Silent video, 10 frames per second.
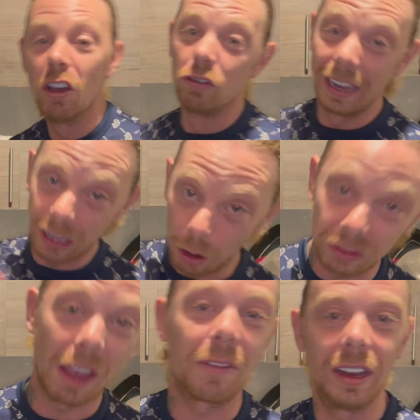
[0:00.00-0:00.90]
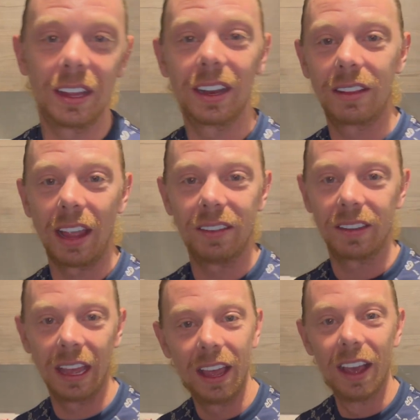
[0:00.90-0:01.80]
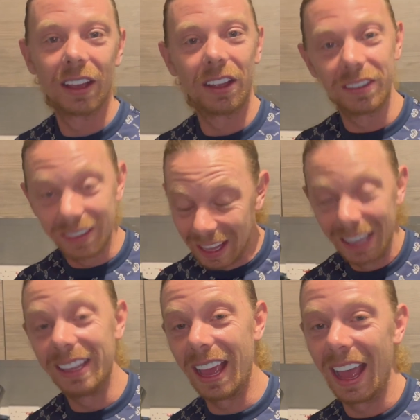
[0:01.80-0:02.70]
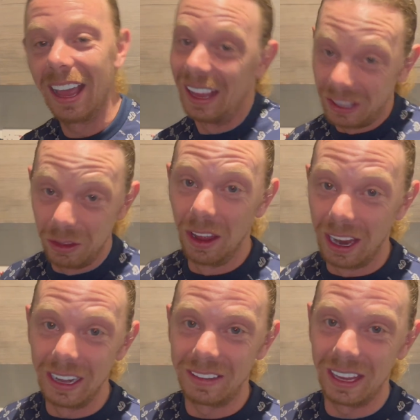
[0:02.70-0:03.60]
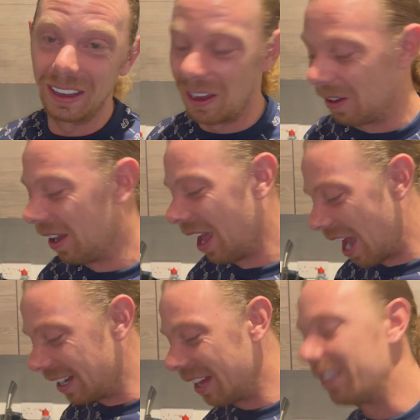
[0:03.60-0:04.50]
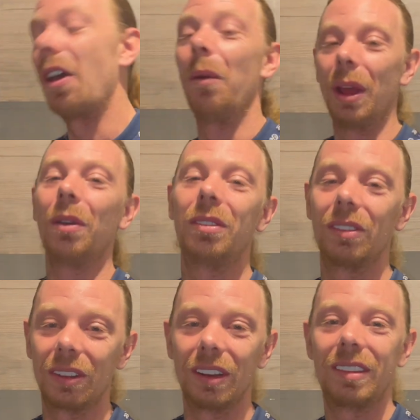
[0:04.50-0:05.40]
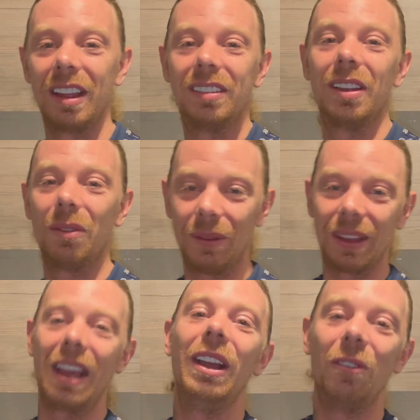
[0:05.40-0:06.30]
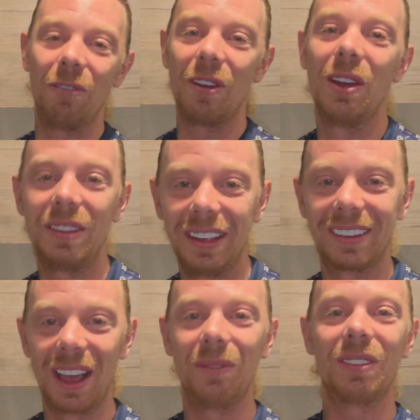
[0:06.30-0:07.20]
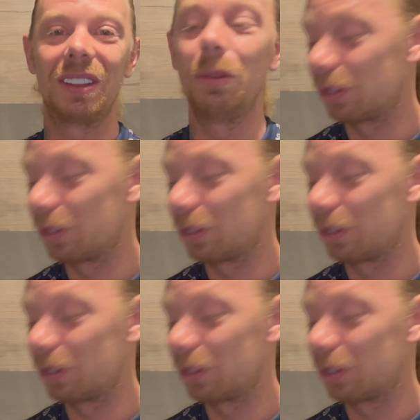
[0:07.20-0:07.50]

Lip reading: Ringo's definitely gonna taste it, because, yeah, you know the tingo. And then someone else is gonna taste it, and we'll get a little verdict, and we'll see what's